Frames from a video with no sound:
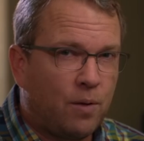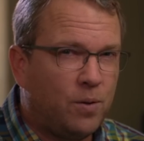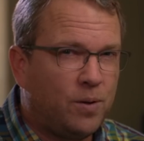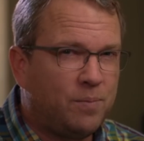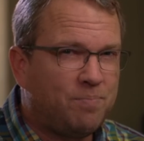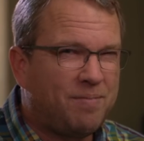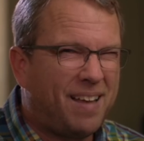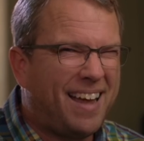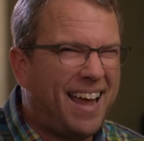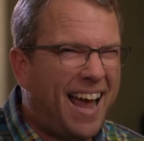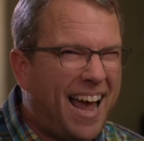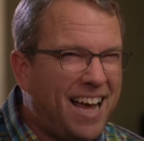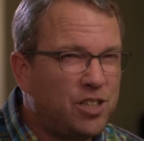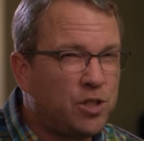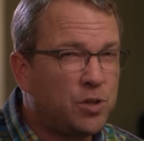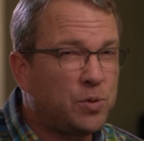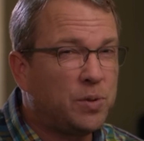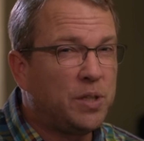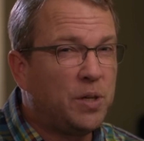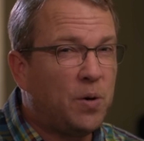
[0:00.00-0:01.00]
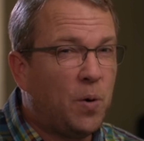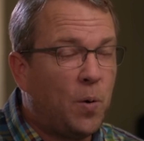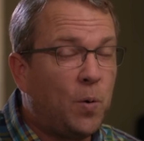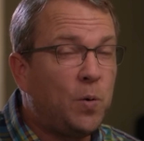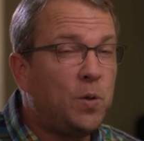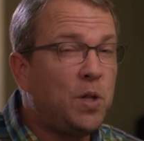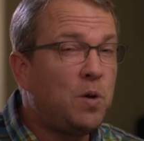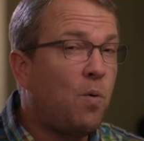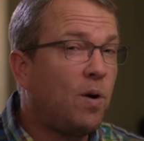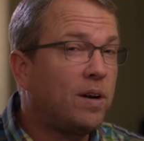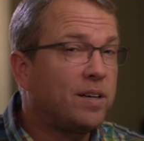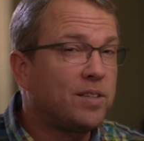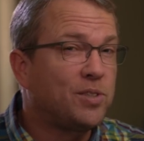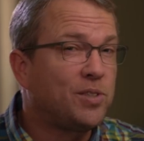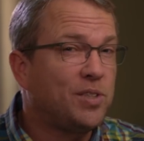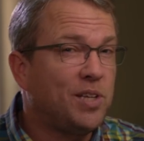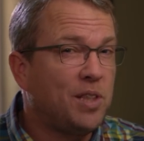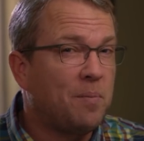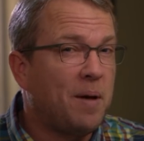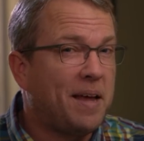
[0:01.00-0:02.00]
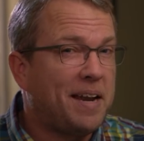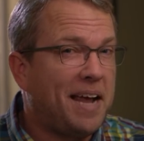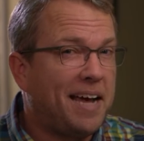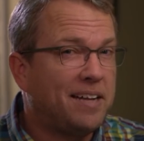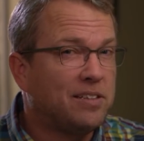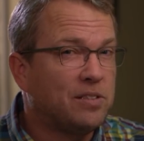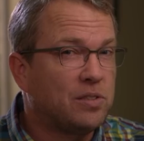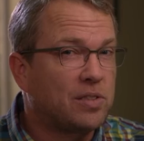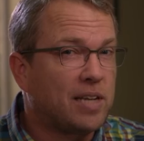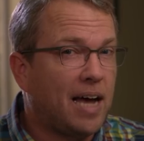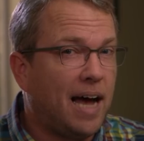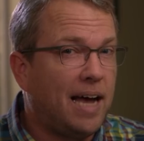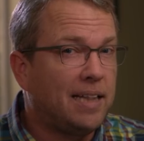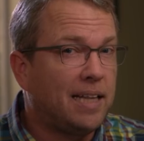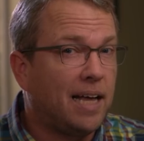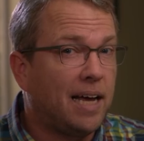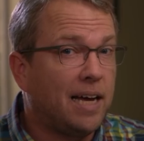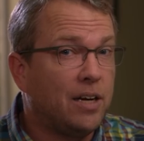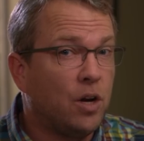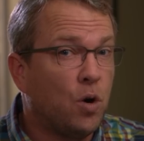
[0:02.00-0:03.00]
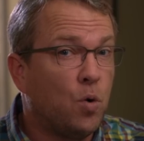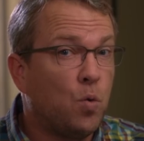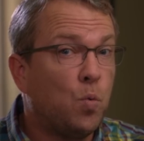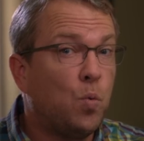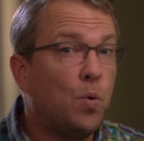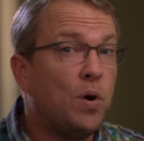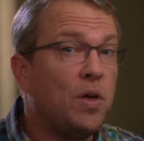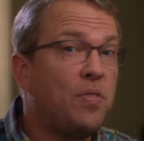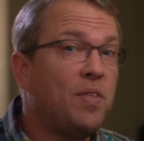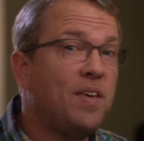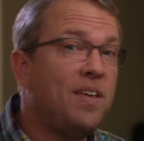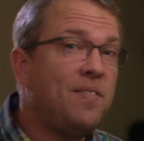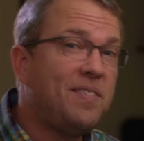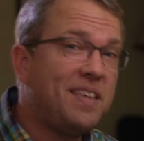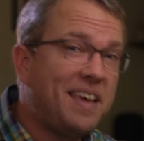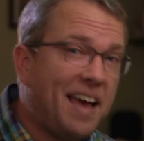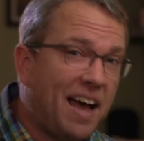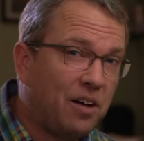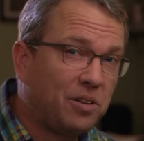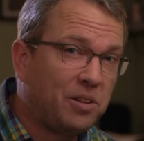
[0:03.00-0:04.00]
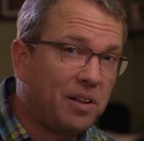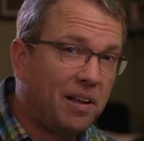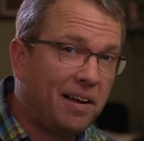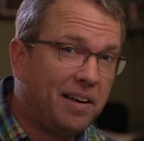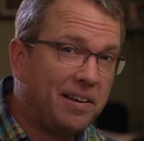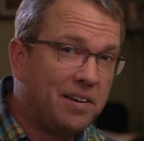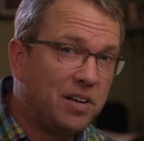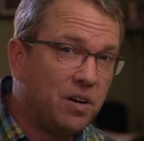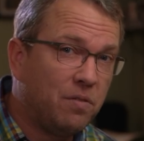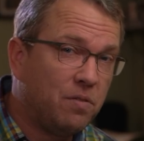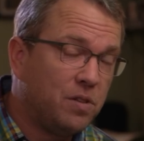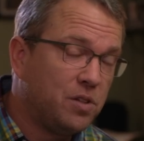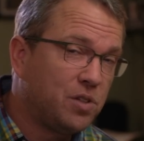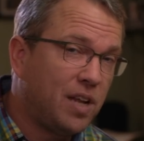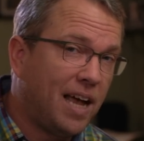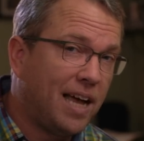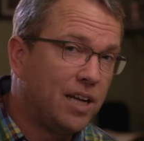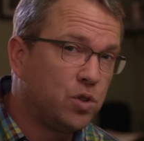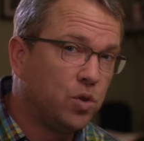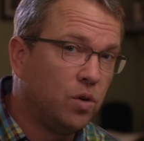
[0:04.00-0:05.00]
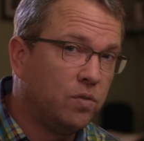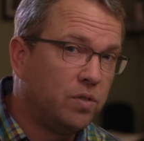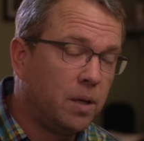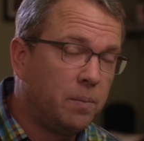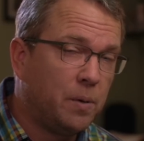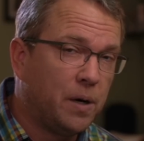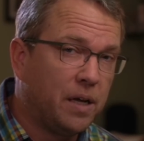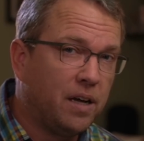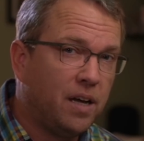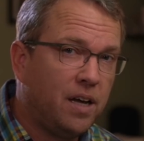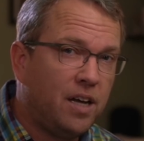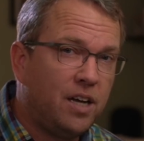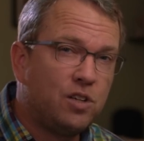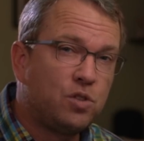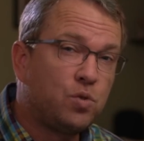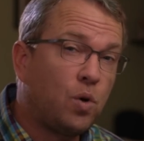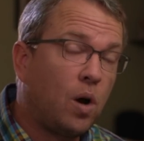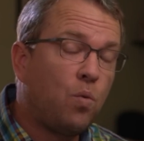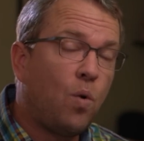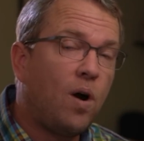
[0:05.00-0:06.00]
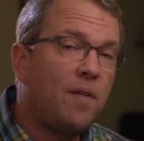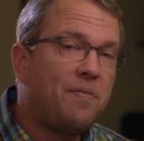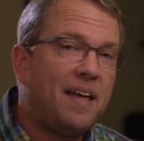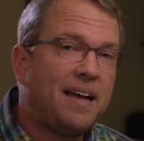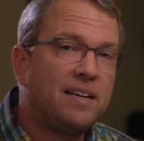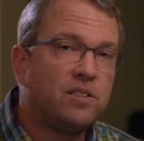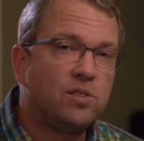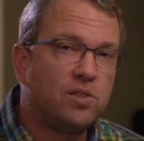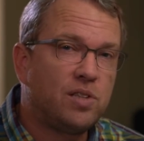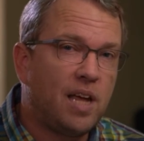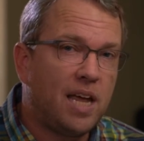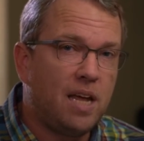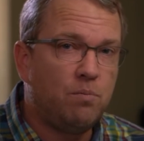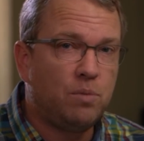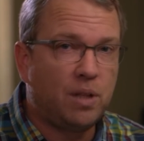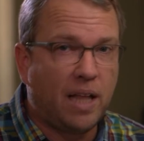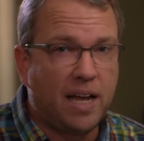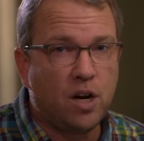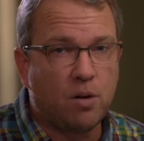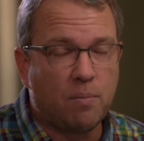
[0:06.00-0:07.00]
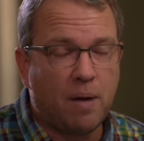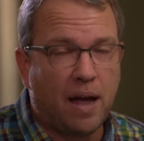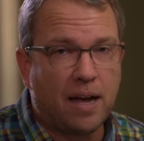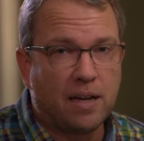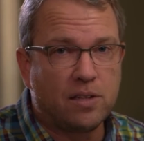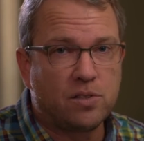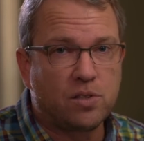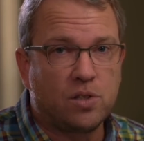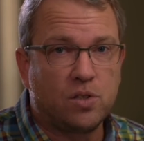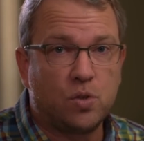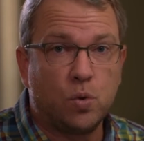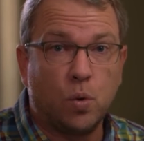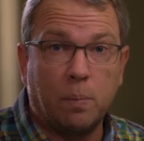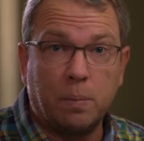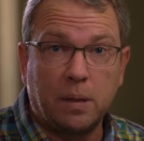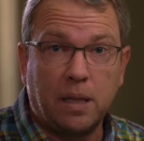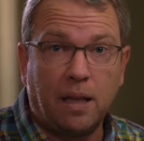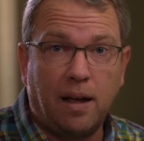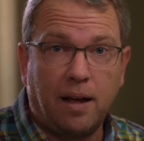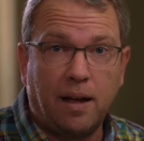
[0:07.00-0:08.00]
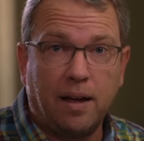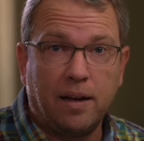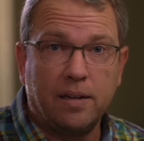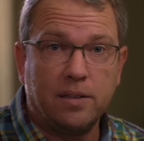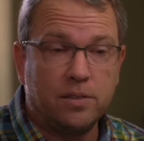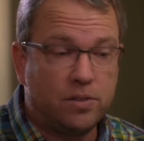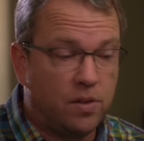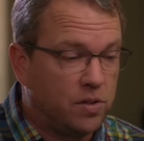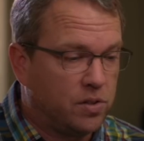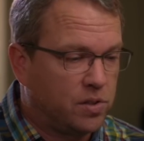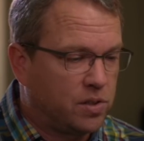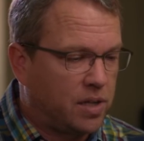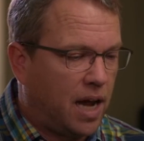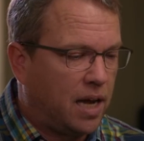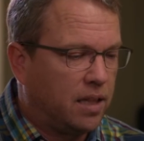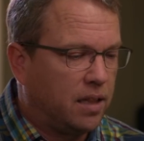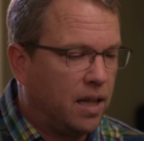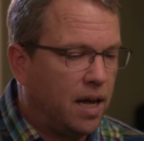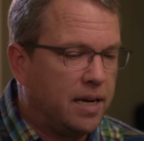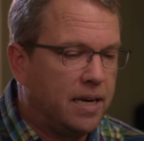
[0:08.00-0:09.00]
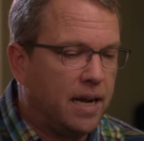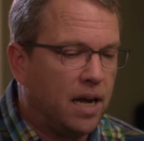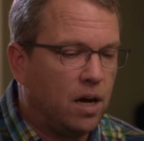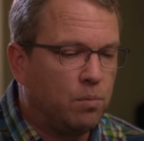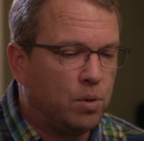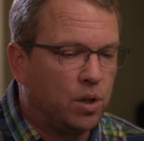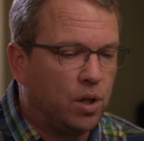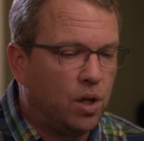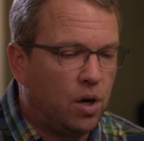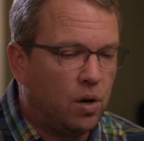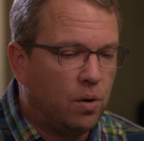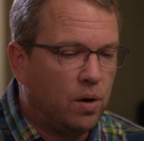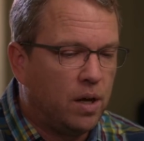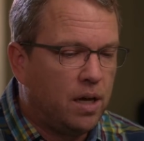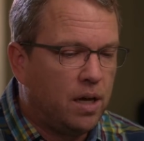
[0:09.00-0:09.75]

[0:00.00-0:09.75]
Well, I actually only want to see the Manhattan skyline within the outline of the Statue of Liberty, so I want that same layer mask to apply to the skyline down below.